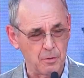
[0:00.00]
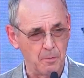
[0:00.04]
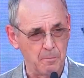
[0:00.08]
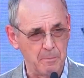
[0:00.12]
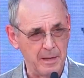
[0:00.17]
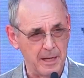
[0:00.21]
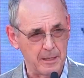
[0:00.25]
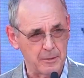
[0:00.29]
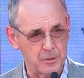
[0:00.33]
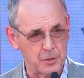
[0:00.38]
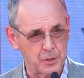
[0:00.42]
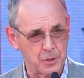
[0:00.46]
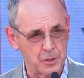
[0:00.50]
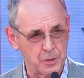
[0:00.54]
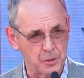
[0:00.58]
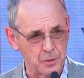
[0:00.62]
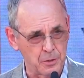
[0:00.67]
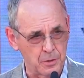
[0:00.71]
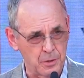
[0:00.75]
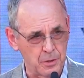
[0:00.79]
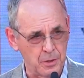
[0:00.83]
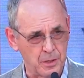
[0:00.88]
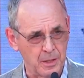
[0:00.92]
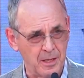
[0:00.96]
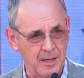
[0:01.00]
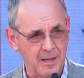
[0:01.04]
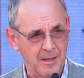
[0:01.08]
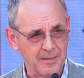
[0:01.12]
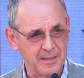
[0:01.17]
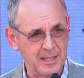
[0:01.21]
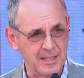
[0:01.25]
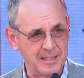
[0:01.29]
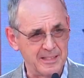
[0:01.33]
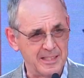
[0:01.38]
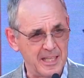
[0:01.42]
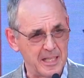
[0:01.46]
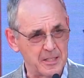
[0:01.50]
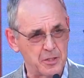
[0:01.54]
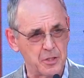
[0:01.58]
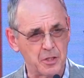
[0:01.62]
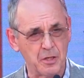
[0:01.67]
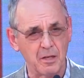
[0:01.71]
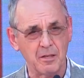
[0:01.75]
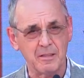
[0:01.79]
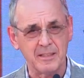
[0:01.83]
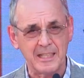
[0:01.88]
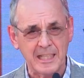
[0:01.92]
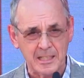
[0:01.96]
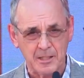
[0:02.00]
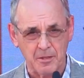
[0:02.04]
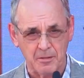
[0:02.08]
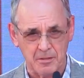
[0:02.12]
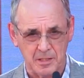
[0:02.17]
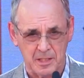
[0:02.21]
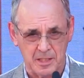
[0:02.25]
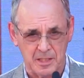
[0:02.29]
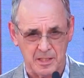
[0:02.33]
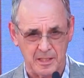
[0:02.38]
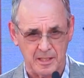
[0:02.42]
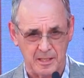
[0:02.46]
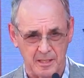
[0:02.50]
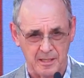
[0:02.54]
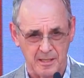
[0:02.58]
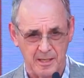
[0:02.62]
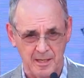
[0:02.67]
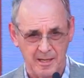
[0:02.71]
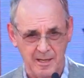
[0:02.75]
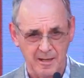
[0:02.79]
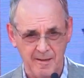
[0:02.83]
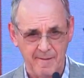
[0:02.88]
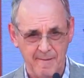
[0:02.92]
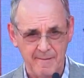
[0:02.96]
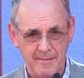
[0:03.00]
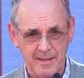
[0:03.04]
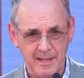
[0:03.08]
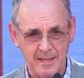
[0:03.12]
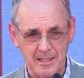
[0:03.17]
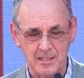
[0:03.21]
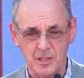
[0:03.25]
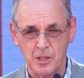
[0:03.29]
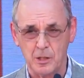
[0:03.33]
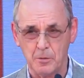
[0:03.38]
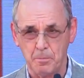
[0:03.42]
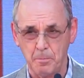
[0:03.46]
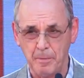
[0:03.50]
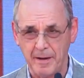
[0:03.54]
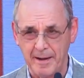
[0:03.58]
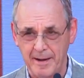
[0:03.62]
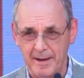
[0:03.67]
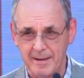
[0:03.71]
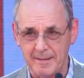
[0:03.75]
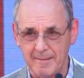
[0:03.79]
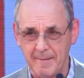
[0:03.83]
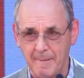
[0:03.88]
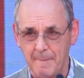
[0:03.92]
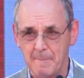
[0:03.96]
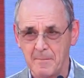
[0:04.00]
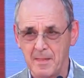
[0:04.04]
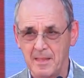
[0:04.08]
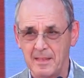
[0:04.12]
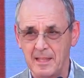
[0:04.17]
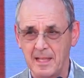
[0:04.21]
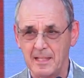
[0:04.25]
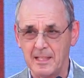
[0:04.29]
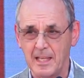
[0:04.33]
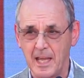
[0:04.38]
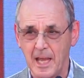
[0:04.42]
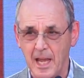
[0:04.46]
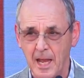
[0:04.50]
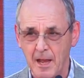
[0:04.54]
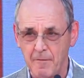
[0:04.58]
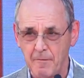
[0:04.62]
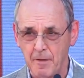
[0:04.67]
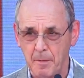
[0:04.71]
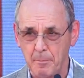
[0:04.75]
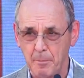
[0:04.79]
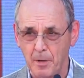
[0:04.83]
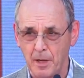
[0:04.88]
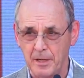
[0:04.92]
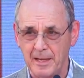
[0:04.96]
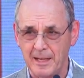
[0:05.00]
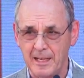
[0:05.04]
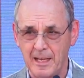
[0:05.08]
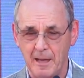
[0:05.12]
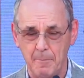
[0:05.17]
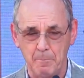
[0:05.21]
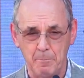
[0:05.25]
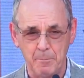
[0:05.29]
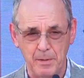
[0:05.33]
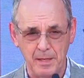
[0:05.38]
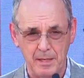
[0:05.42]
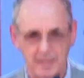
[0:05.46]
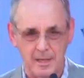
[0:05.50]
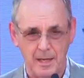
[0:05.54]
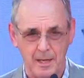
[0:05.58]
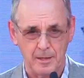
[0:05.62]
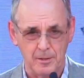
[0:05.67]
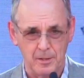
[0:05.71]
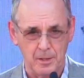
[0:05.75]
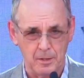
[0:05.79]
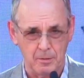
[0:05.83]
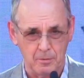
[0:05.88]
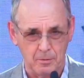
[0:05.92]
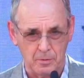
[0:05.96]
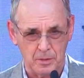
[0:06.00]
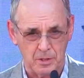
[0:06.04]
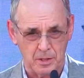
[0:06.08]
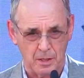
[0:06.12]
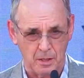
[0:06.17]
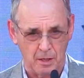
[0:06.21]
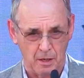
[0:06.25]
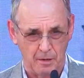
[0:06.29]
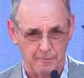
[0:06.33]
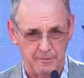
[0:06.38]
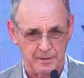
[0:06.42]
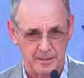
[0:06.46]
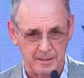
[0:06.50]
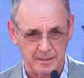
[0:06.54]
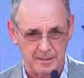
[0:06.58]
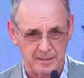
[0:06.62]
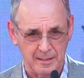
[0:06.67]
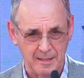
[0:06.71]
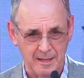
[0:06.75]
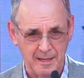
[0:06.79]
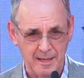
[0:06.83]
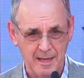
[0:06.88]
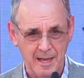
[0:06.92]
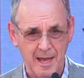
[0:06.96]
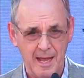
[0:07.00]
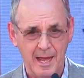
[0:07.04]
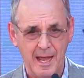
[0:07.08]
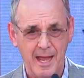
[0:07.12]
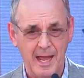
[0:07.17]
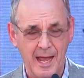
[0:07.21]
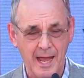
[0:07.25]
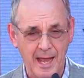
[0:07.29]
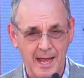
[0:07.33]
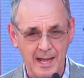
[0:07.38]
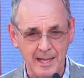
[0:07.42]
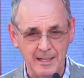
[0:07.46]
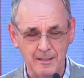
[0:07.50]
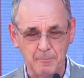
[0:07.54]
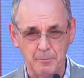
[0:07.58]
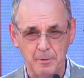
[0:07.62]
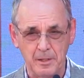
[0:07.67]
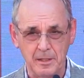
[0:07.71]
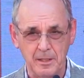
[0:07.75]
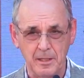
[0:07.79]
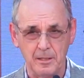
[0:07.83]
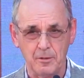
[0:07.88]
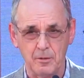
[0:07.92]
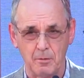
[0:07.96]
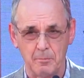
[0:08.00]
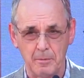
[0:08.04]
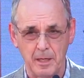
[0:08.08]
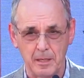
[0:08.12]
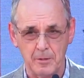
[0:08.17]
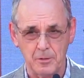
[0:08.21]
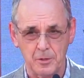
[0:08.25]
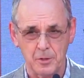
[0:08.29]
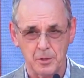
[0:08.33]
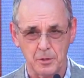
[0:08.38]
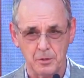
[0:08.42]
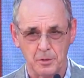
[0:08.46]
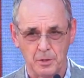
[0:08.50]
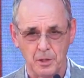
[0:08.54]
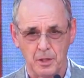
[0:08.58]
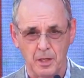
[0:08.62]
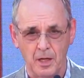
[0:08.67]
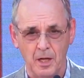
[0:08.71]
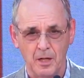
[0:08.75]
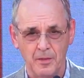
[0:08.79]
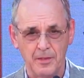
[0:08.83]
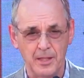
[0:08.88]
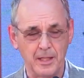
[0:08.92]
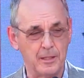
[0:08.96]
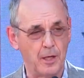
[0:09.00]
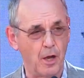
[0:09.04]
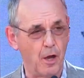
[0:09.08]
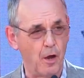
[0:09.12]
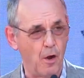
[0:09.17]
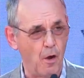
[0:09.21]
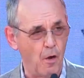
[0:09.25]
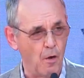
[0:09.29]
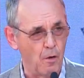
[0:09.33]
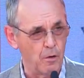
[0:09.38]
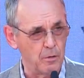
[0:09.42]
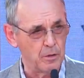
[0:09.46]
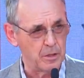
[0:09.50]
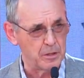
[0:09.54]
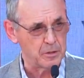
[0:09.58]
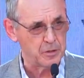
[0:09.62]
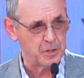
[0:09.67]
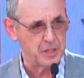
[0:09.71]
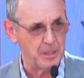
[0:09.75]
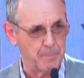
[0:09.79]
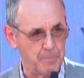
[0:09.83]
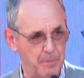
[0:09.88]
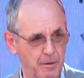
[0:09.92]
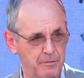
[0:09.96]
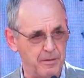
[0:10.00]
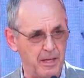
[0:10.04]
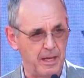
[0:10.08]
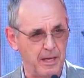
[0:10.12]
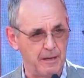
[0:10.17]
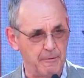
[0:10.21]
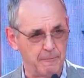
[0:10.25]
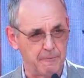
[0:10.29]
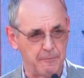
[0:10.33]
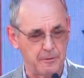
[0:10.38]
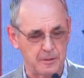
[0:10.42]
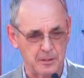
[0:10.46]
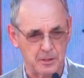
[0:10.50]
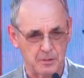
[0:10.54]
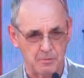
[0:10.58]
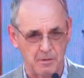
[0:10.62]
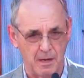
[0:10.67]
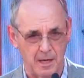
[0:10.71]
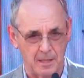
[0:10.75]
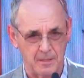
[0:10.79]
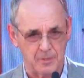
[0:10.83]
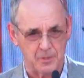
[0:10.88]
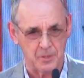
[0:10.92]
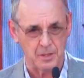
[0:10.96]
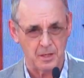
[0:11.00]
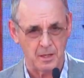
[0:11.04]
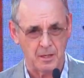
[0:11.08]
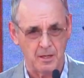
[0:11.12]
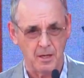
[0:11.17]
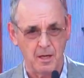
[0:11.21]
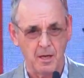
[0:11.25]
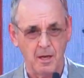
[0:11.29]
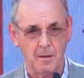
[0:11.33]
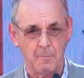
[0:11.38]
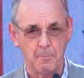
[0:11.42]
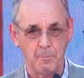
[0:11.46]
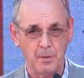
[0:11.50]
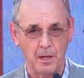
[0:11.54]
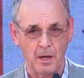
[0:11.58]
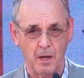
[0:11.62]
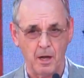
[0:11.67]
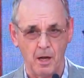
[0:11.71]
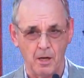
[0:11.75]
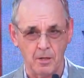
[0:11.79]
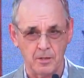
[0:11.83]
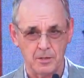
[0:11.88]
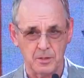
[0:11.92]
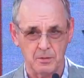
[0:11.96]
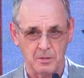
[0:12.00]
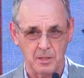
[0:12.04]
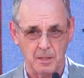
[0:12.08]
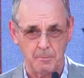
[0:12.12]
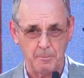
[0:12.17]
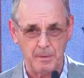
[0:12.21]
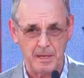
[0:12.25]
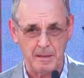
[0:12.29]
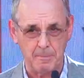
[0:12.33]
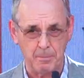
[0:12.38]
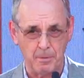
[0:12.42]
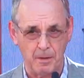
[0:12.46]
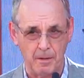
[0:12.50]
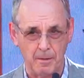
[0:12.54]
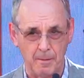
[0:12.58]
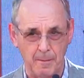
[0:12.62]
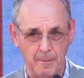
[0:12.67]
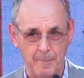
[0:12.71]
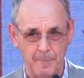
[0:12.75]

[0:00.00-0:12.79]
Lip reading: make sure that digital literacy is spread, that everybody can be a user of it. And we need to make sure that the ownership of the infrastructure belongs to the people.